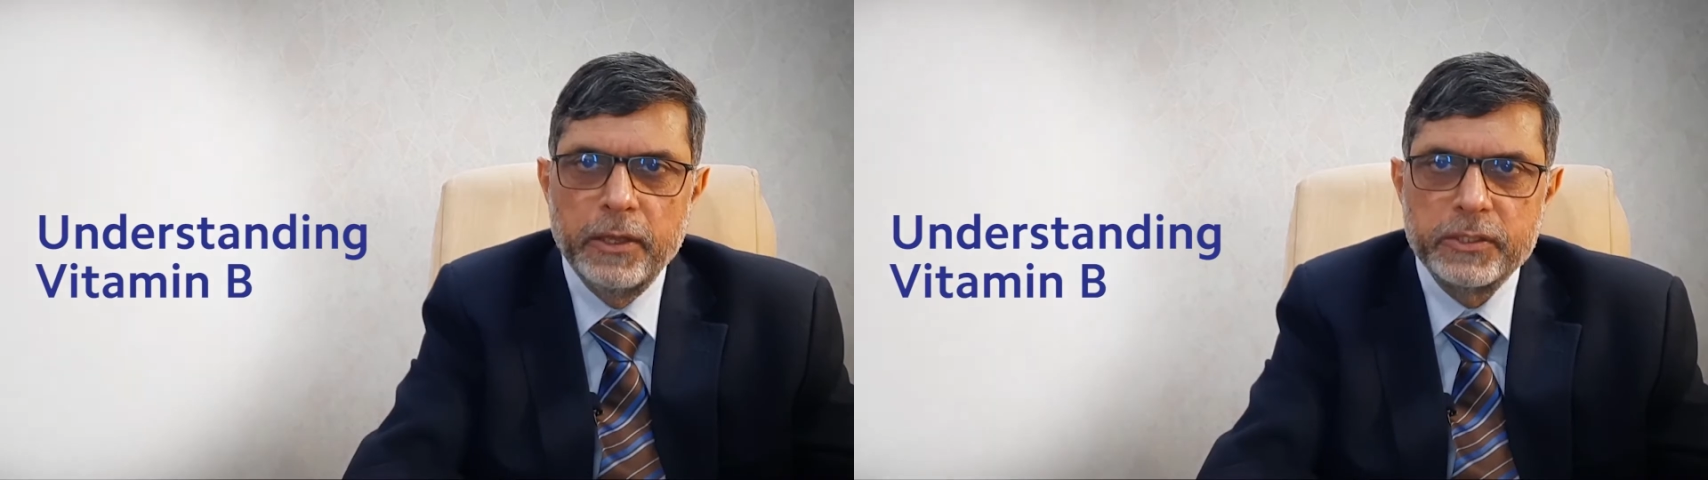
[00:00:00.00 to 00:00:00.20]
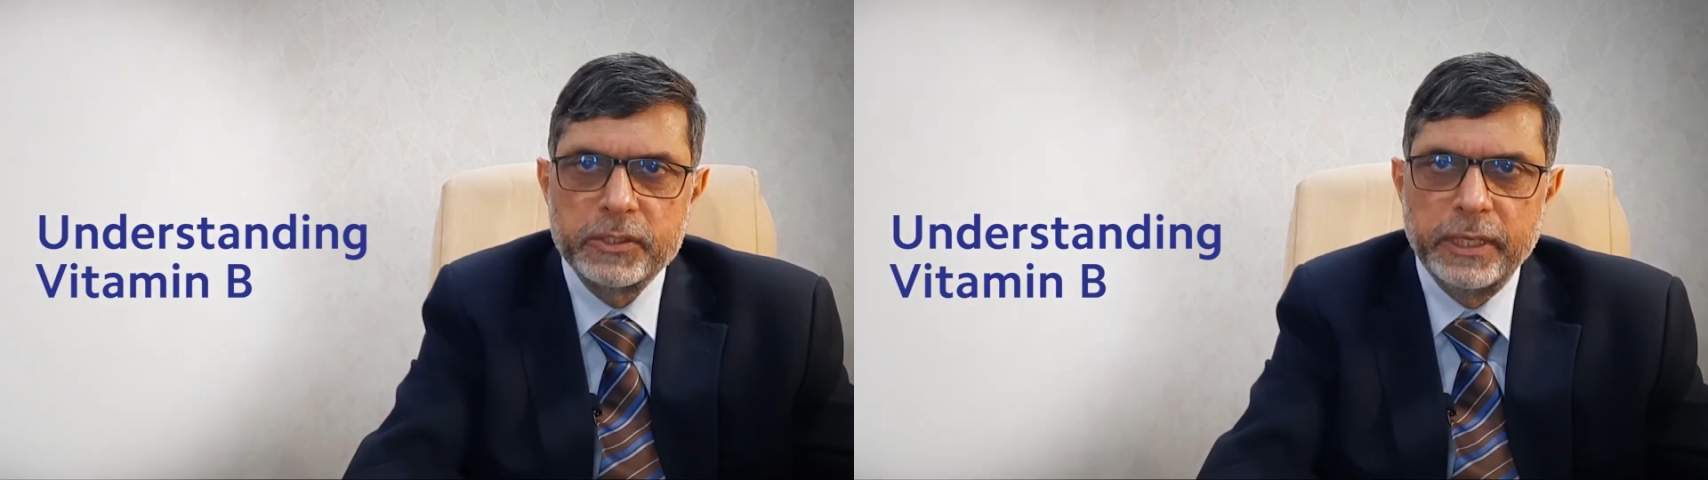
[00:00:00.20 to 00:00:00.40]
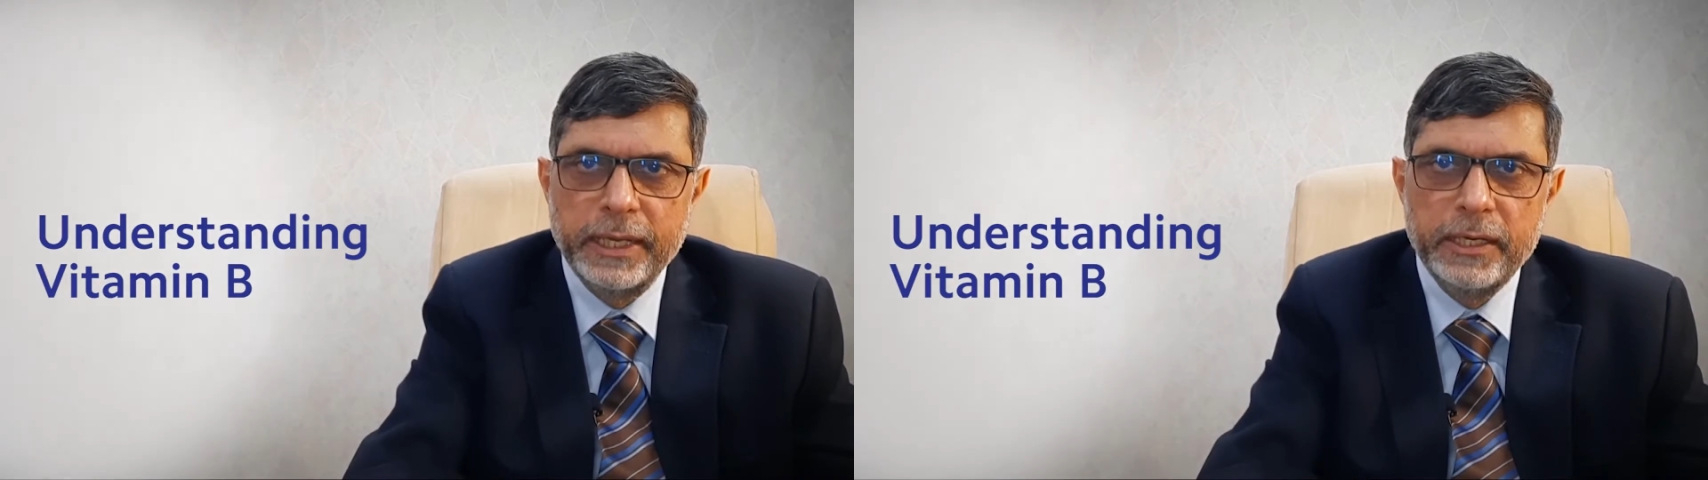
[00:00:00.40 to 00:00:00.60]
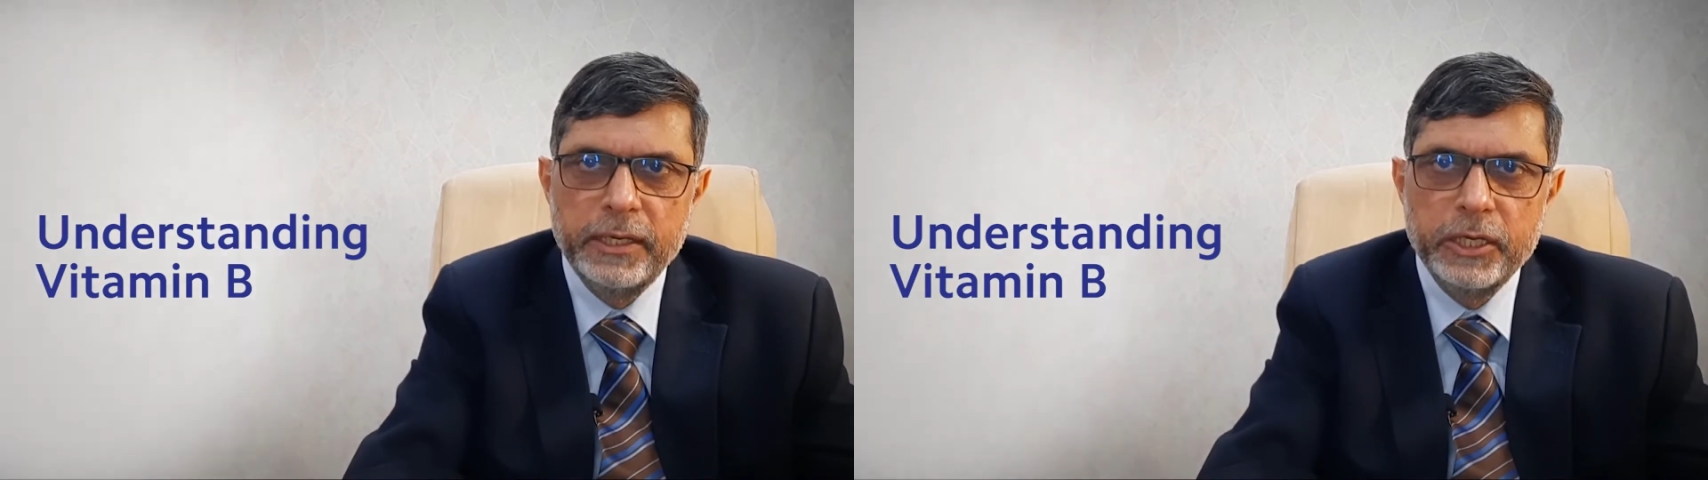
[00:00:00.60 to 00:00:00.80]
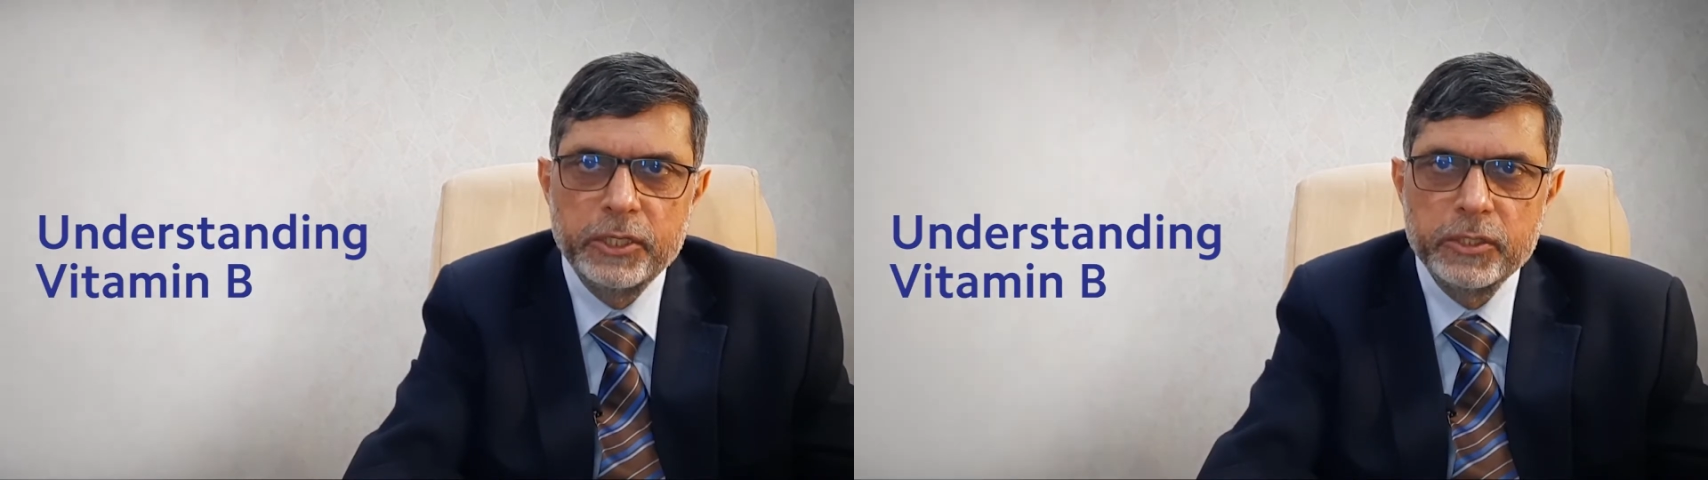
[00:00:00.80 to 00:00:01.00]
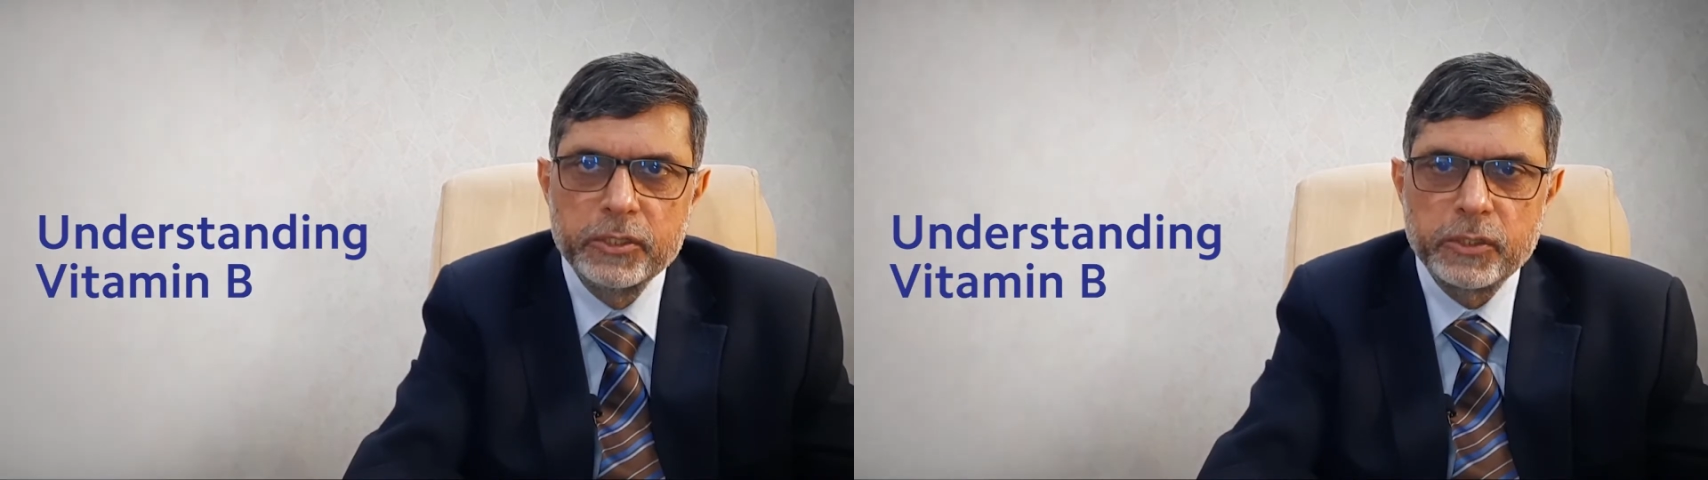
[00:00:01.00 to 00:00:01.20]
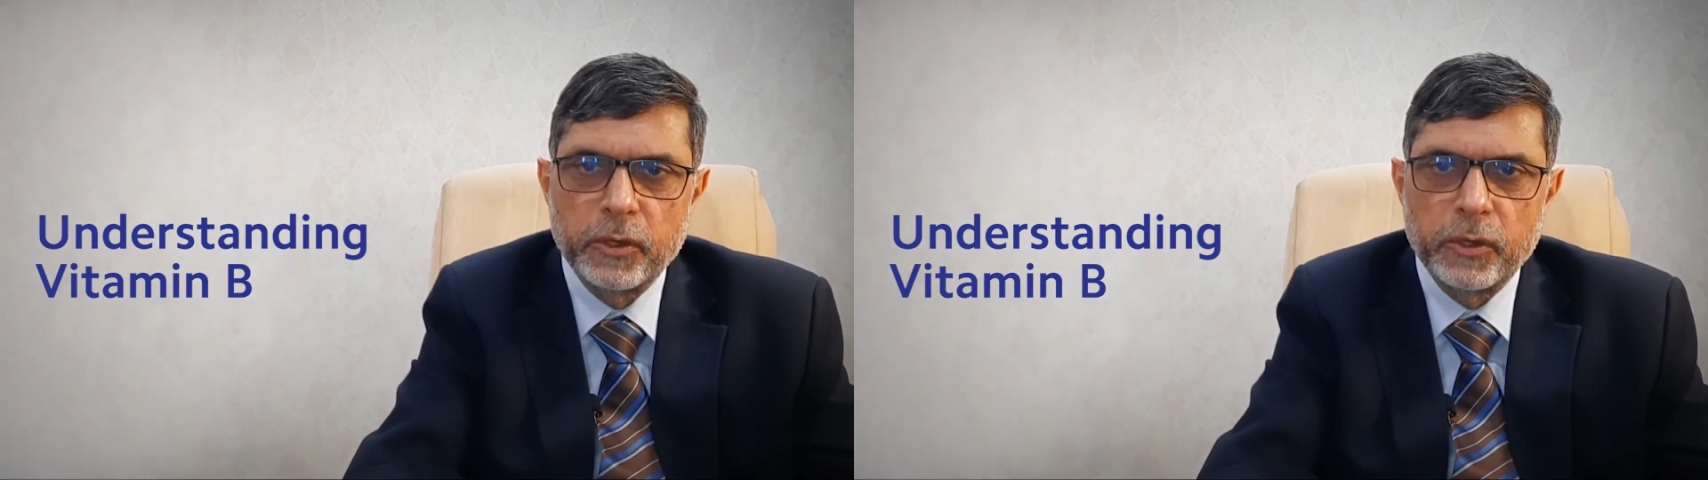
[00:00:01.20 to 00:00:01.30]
scaly lesions